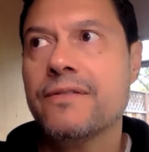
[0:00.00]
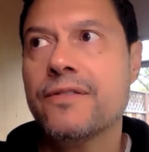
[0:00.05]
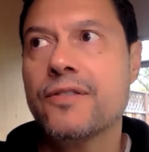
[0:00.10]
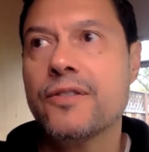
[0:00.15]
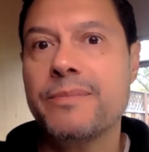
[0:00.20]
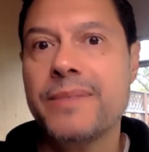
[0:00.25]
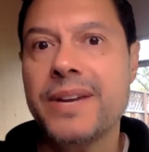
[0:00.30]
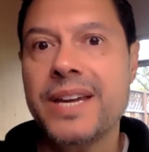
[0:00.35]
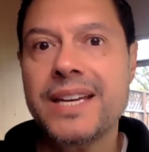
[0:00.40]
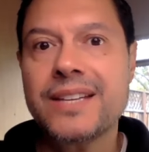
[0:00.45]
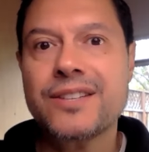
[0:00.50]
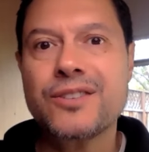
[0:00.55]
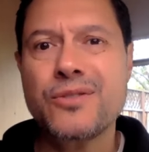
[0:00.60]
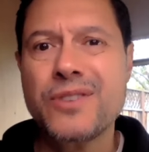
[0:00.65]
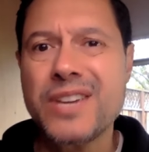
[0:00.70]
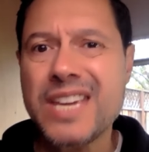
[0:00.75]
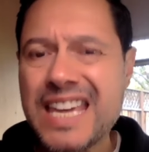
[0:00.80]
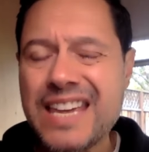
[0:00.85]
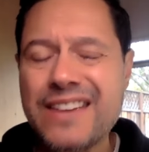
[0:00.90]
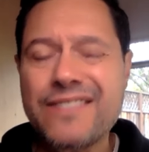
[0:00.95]
for me
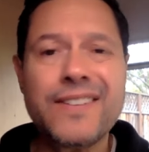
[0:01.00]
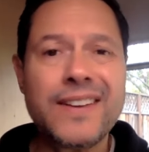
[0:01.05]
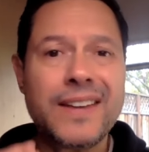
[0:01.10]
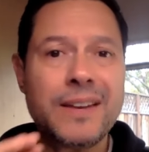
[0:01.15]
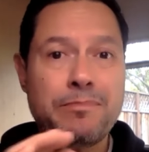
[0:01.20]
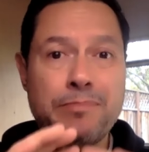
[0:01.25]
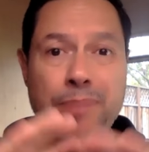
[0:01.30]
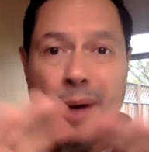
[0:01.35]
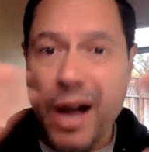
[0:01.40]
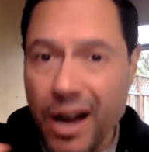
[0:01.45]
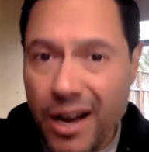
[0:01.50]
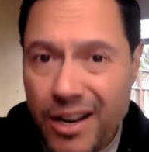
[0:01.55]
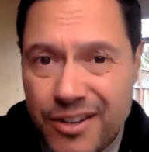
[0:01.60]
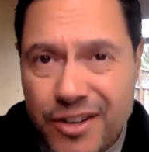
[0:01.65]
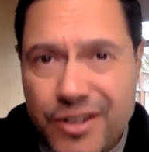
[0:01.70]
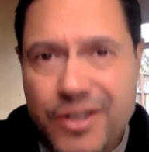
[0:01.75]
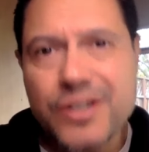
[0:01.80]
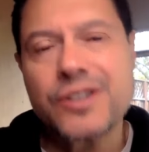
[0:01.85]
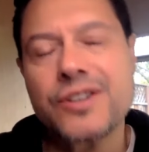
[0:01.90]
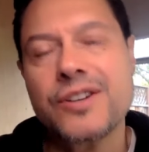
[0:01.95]
to even
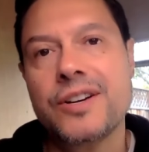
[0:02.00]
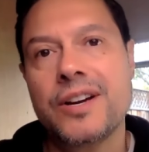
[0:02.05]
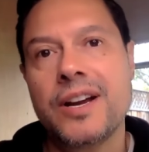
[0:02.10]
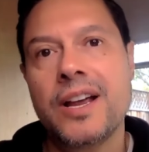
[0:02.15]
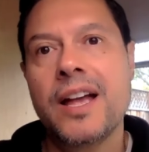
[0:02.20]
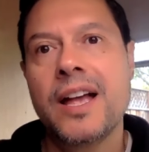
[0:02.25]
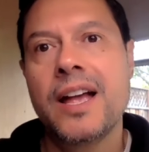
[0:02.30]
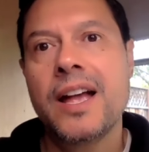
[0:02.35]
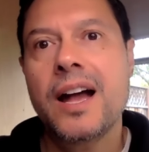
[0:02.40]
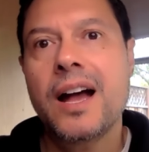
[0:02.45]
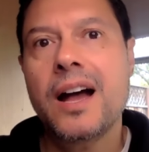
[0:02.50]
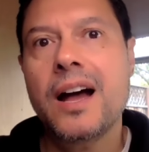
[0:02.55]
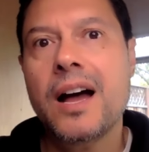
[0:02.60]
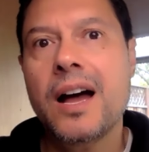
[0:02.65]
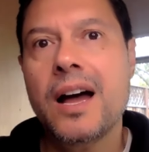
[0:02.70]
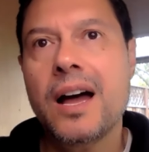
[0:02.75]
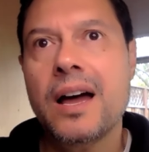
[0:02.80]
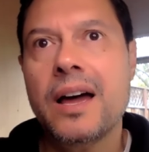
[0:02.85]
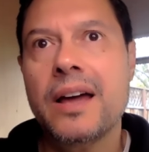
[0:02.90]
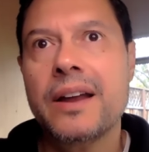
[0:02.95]
ponder
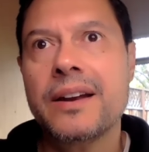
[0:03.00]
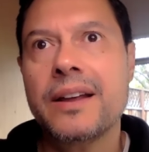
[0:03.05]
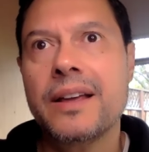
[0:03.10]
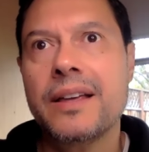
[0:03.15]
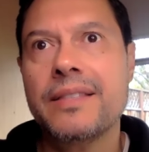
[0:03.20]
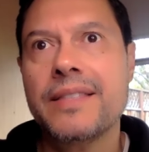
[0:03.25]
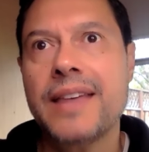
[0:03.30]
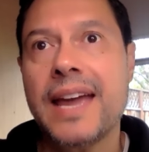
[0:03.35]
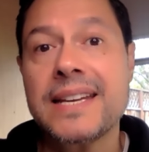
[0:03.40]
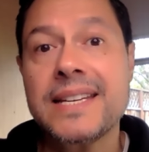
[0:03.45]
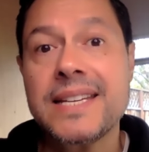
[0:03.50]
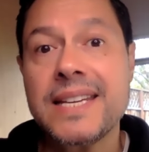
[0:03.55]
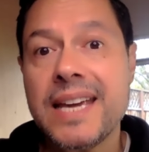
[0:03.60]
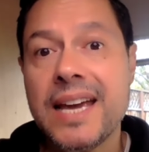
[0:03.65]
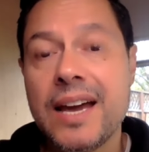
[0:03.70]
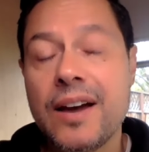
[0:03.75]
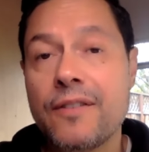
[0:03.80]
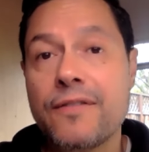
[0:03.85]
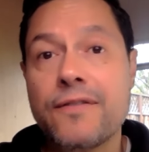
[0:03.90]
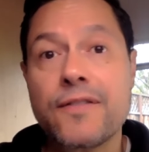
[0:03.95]
on the
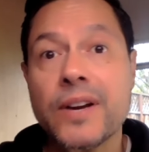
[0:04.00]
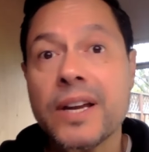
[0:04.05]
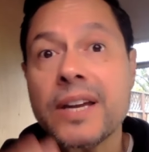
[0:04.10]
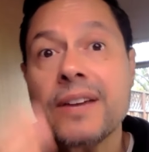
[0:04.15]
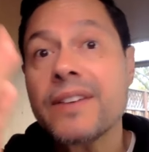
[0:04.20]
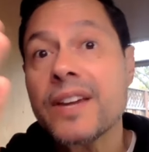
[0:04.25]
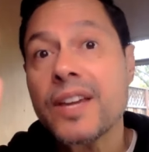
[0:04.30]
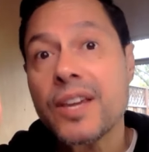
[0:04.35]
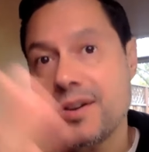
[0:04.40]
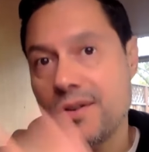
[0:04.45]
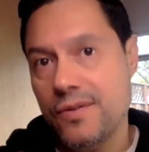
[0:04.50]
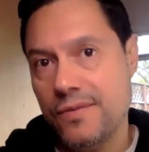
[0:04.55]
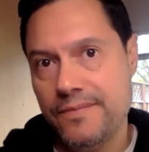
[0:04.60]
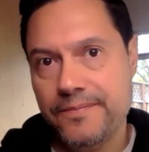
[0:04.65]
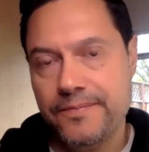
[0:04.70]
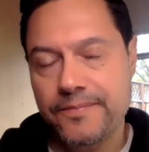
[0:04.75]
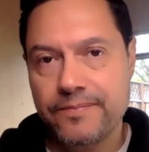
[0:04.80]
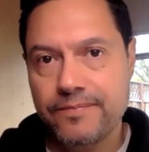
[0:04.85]
idea of forgiving you.